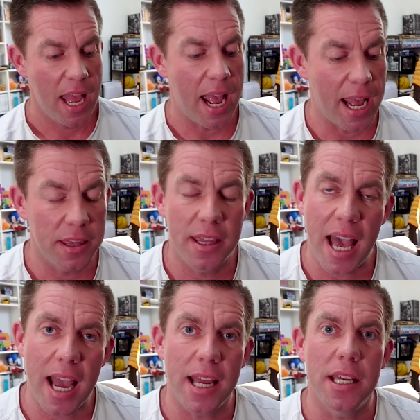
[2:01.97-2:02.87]
And
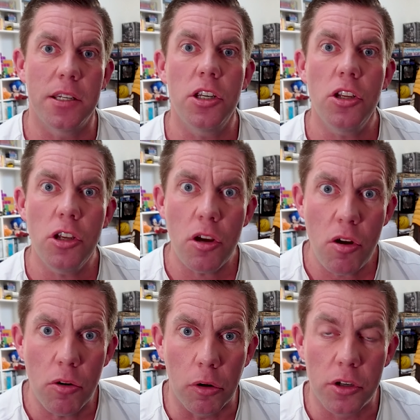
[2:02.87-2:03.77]
that is
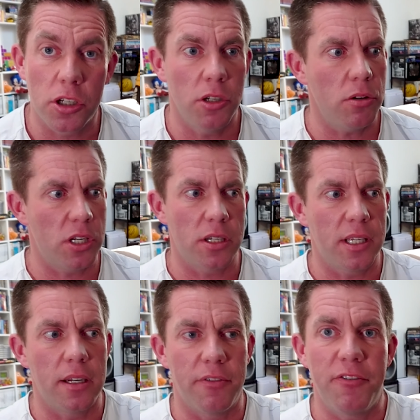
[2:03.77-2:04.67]
huge, not just
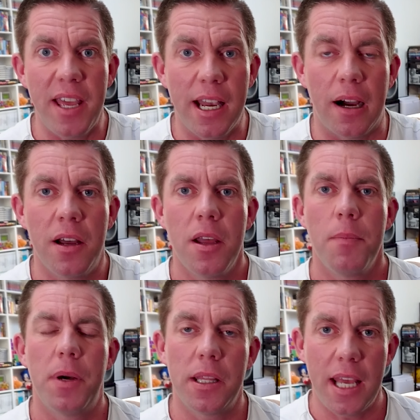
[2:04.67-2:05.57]
in a figure,
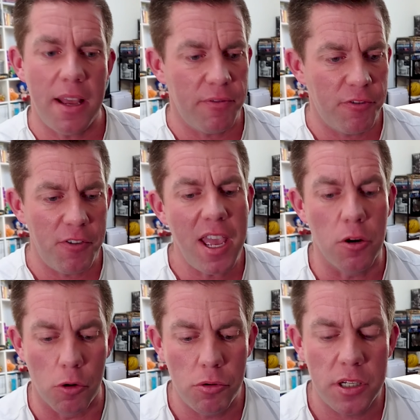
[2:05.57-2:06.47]
but it
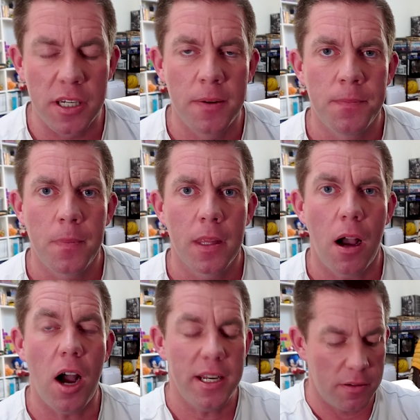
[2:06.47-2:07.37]
feels,
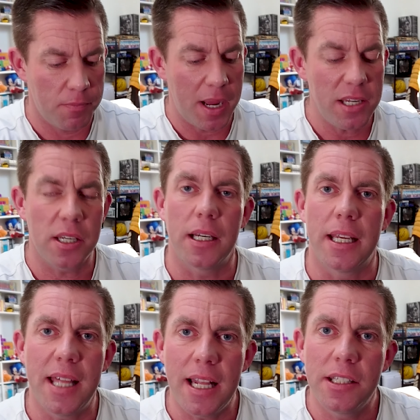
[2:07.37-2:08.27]
basically
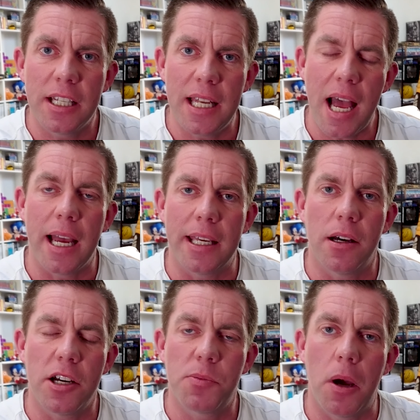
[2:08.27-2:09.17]
that delay that
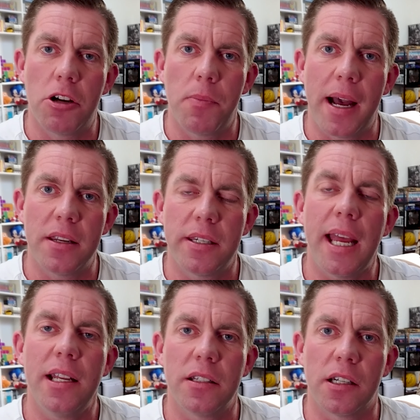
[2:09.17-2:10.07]
I spoke about a
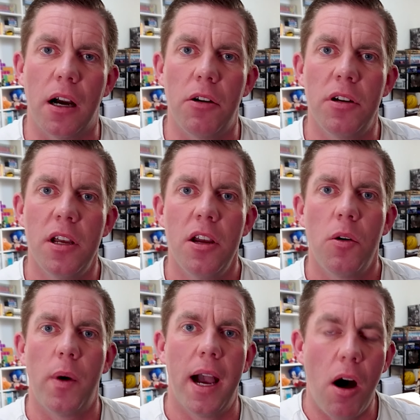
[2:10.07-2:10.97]
second ago,
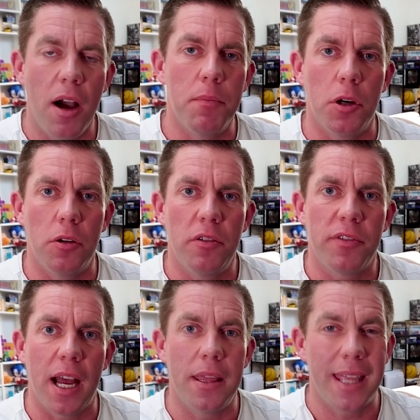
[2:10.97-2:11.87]
where I move
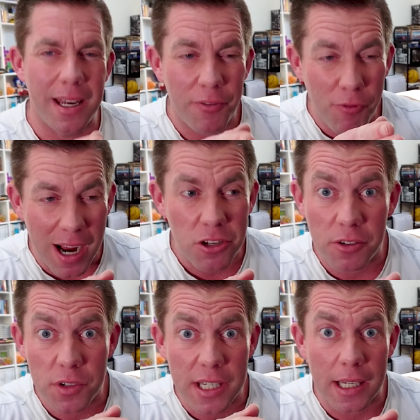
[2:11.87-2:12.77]
and then a fraction
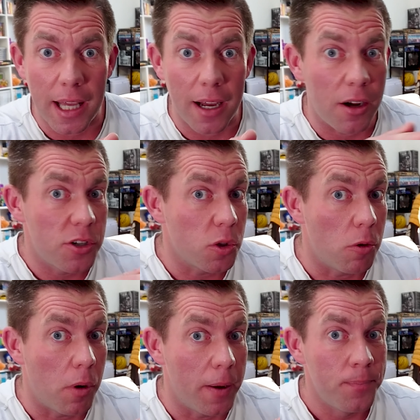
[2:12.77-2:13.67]
of a second later I saw
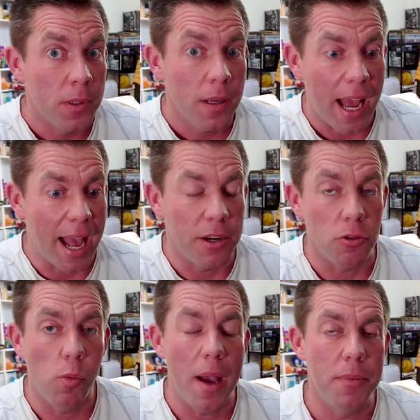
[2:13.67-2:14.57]
my hand
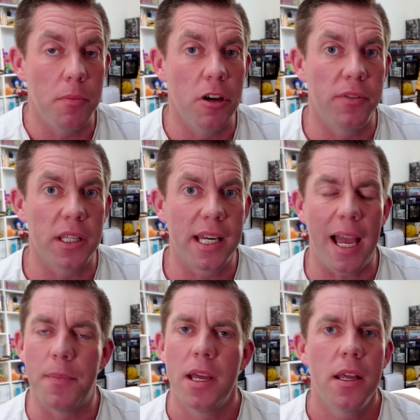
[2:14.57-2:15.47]
or weapon move in the
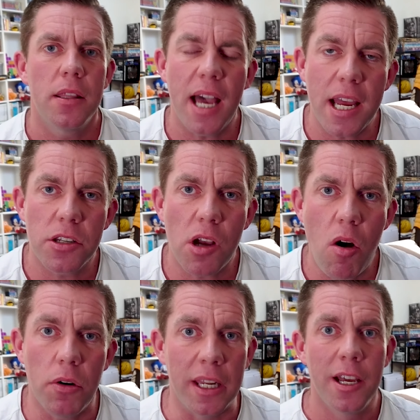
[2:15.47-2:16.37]
game, that is
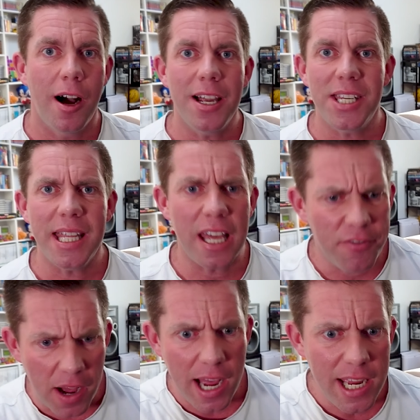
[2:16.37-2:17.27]
gone. I sat there
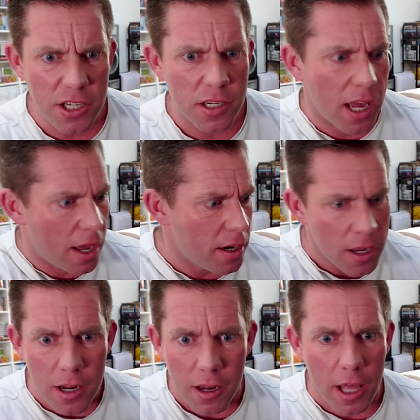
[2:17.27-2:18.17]
for ages going
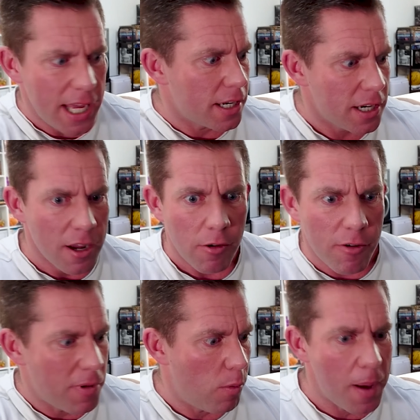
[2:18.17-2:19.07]
like this
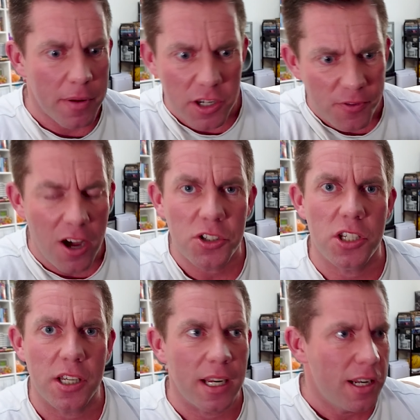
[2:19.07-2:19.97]
with my weapons, fast as
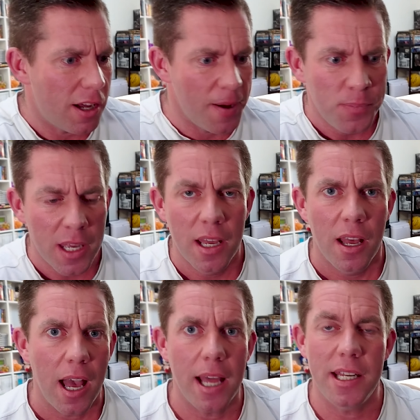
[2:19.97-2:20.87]
I could,
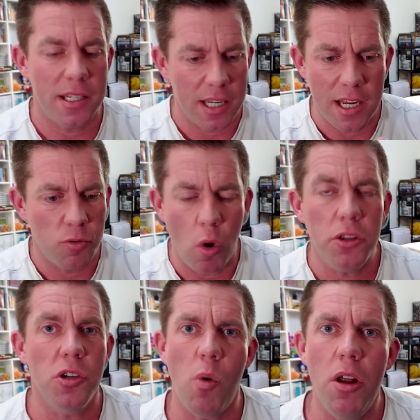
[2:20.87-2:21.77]
and it's
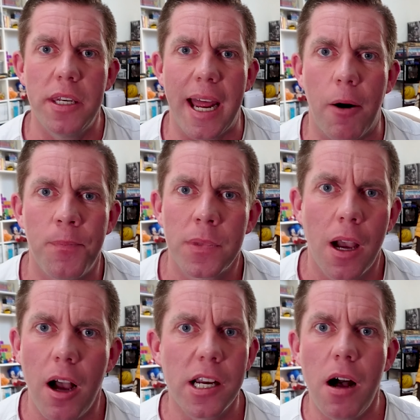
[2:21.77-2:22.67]
one-to-one now.
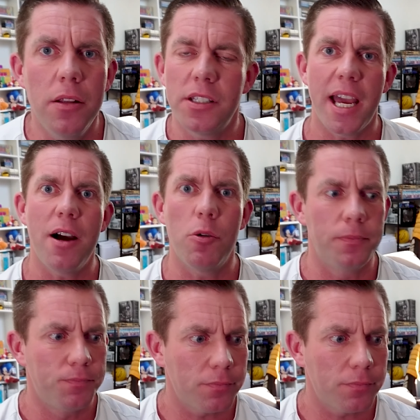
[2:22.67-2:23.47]
I can't tell